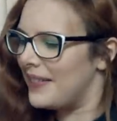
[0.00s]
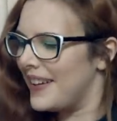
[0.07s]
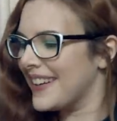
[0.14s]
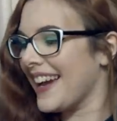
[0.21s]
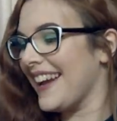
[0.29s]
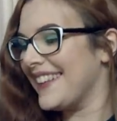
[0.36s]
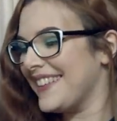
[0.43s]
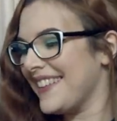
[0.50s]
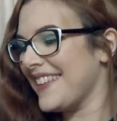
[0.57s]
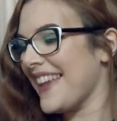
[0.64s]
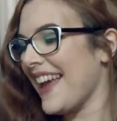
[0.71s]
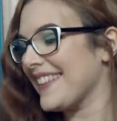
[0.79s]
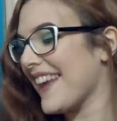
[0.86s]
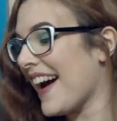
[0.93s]
Okay, so
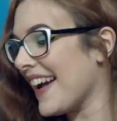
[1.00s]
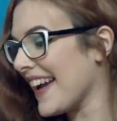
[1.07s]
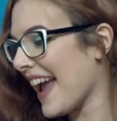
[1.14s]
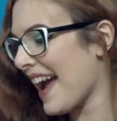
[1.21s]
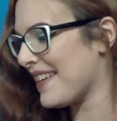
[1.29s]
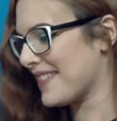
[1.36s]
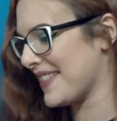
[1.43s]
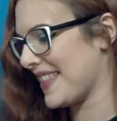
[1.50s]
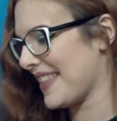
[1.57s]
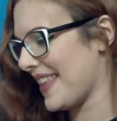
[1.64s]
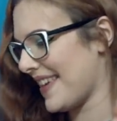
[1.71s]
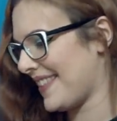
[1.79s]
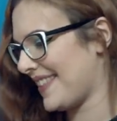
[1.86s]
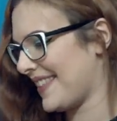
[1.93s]
yes, I have
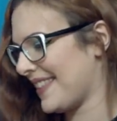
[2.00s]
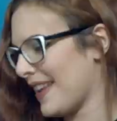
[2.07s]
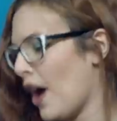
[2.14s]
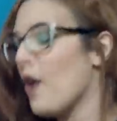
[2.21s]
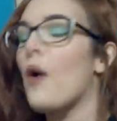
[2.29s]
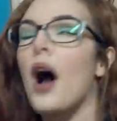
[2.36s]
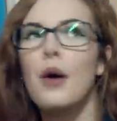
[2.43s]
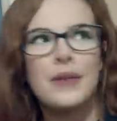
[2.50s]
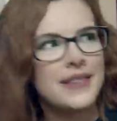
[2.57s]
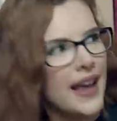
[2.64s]
this. Oh, I was